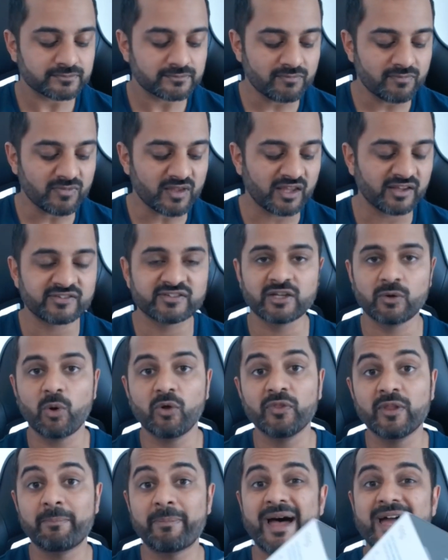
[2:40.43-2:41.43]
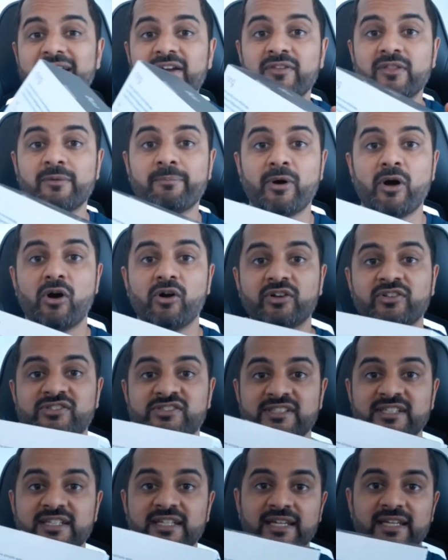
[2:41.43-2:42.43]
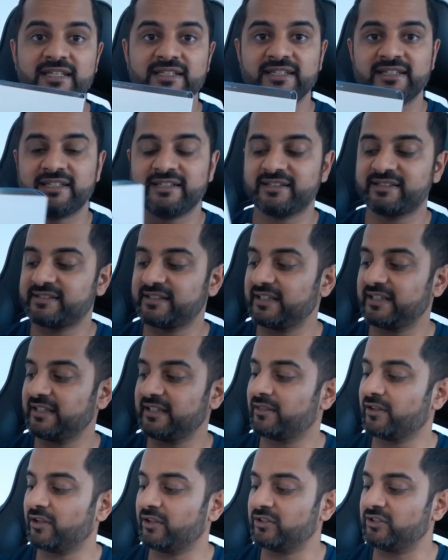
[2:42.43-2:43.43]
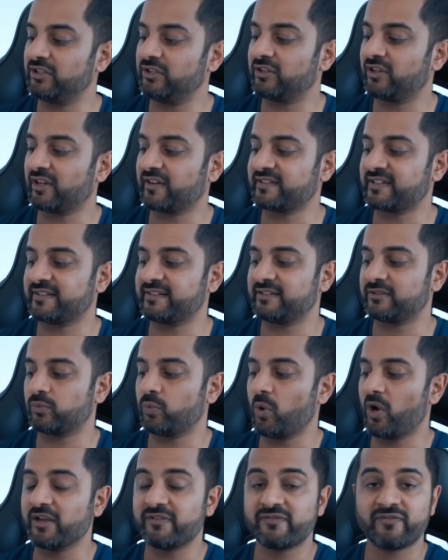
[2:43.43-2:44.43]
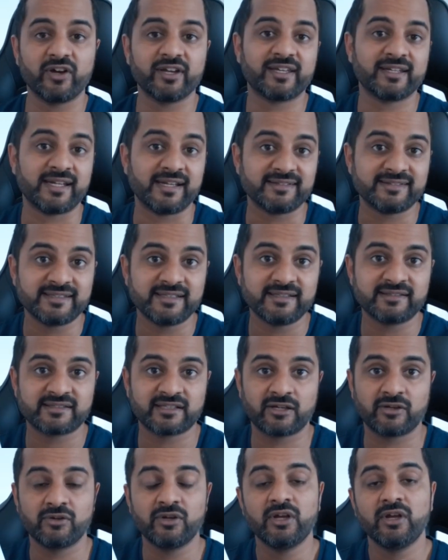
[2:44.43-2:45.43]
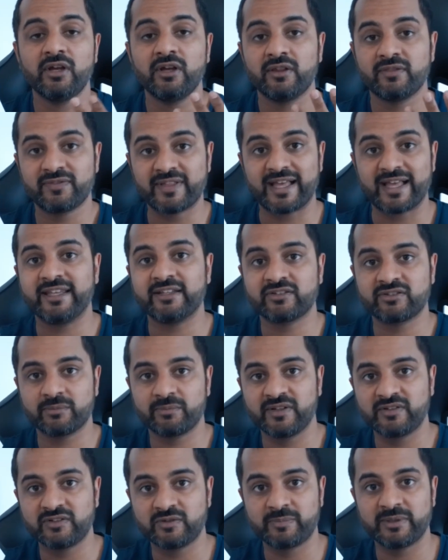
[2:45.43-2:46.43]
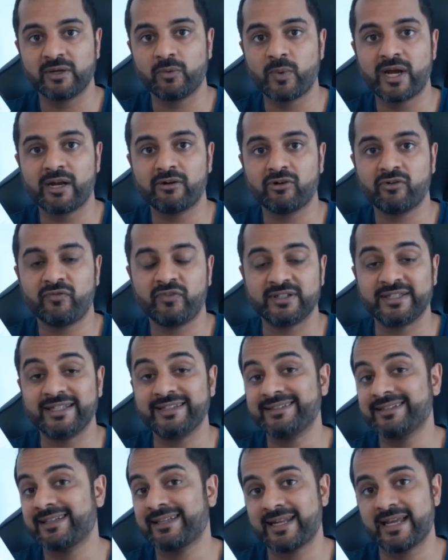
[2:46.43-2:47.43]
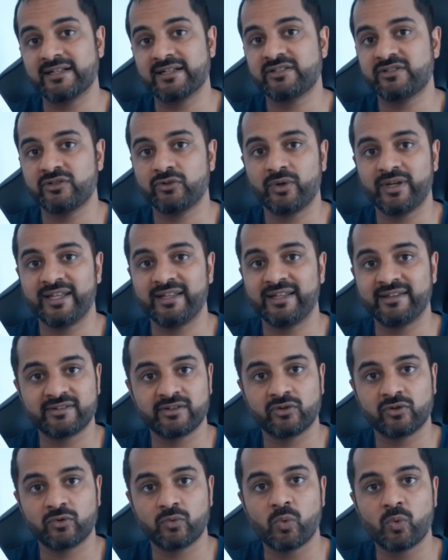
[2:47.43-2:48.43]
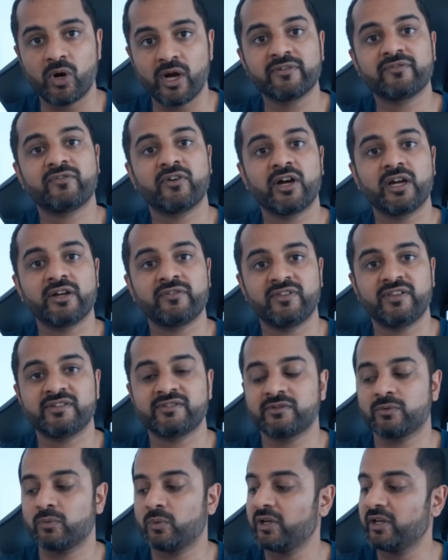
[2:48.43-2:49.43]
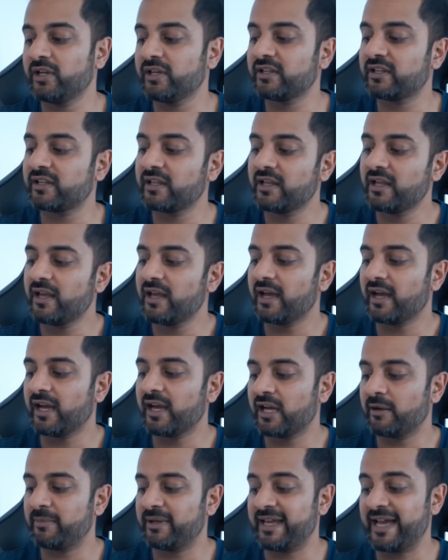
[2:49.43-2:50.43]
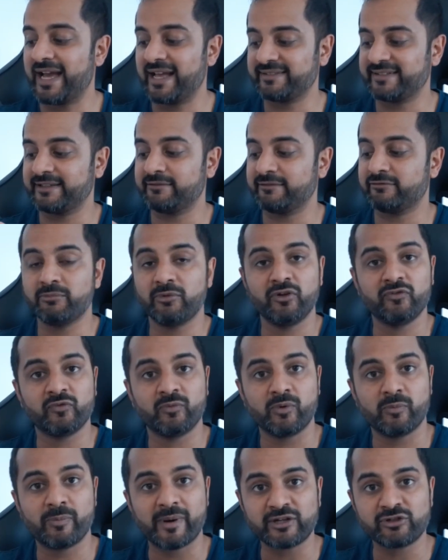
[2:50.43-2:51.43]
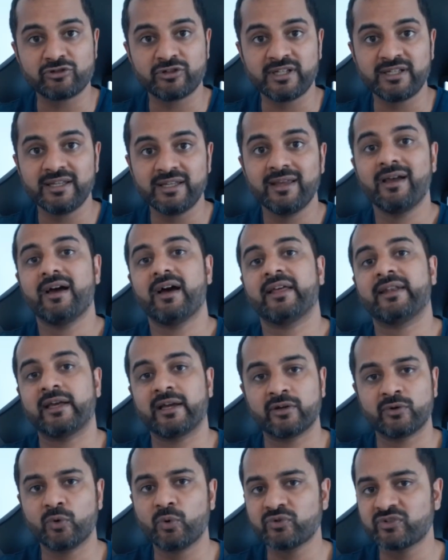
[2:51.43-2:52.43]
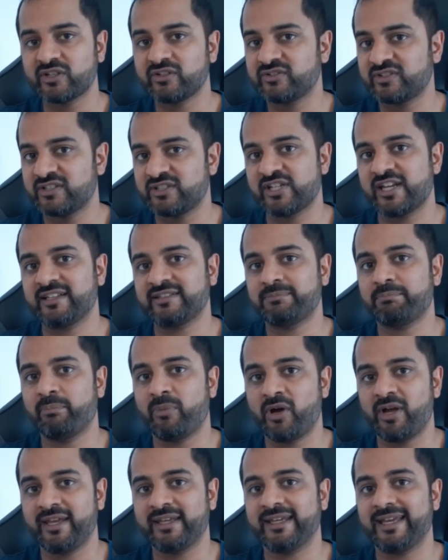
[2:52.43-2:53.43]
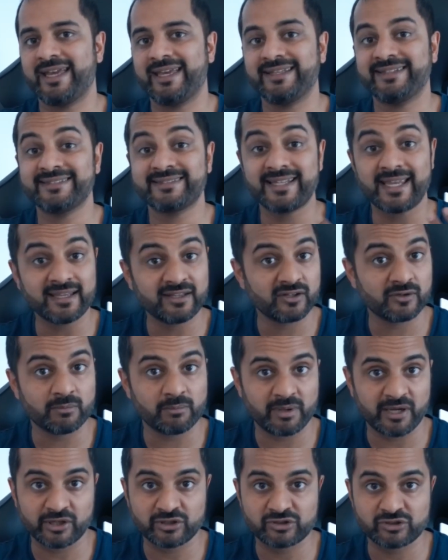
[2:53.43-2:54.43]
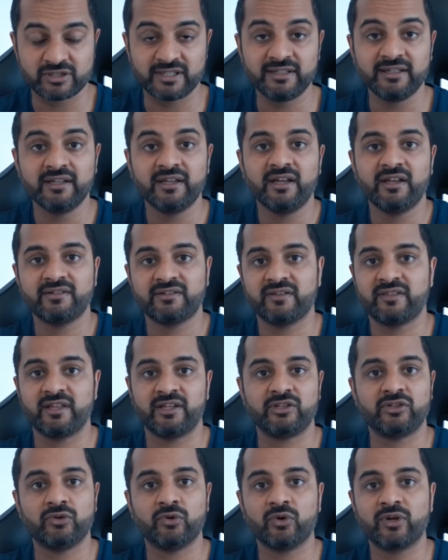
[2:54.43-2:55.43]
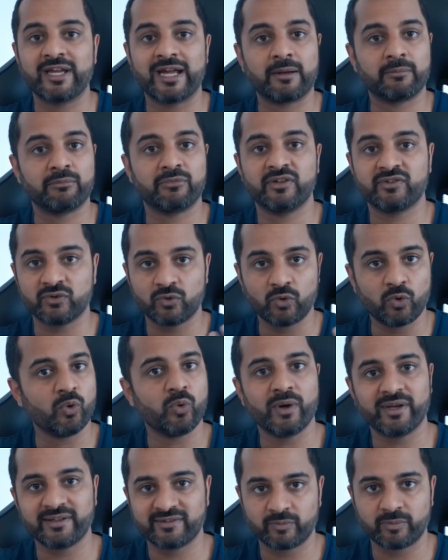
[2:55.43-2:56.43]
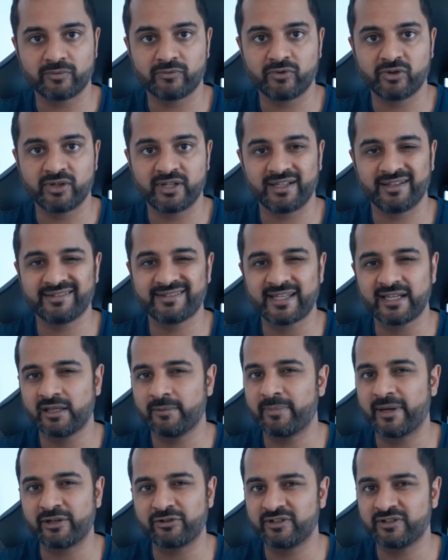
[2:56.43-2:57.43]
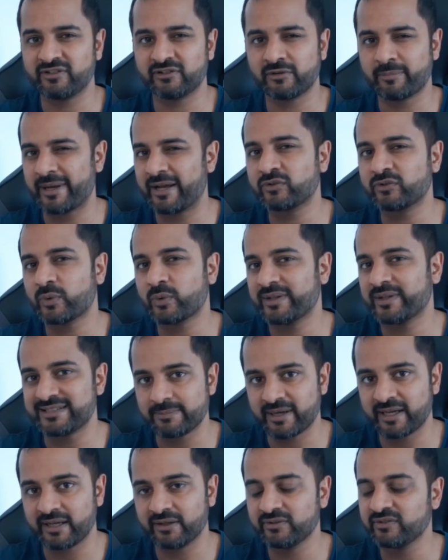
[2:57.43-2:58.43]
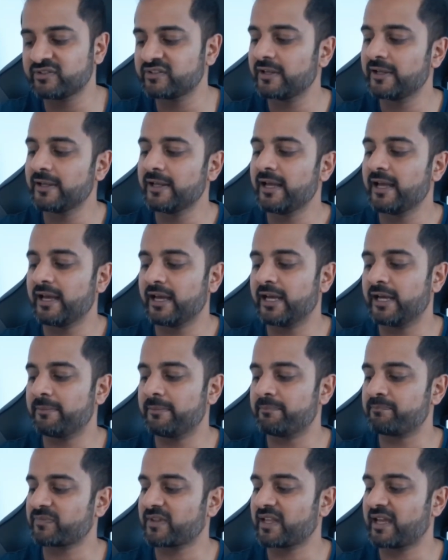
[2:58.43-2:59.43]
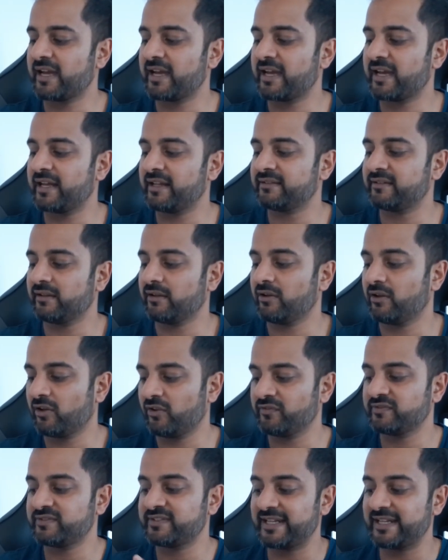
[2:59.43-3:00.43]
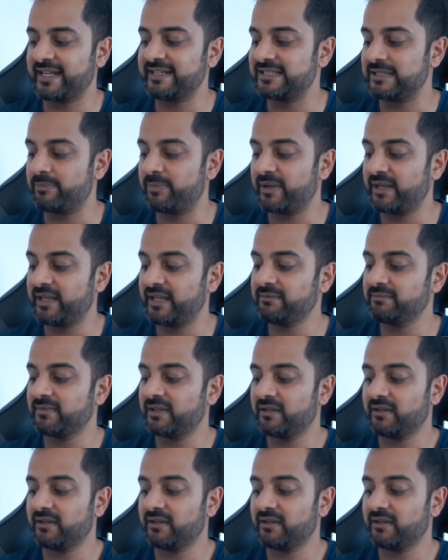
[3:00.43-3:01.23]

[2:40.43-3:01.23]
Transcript: So on the back of the box, you can see that he kind of says it's Wi-Fi connected, so that is something to be aware of, that you need to connect to your internal Wi-Fi for this to work. It has a removable battery, and I also suggest buying a second battery so that your camera is always up and running, and second batteries are about £20, and 1080p.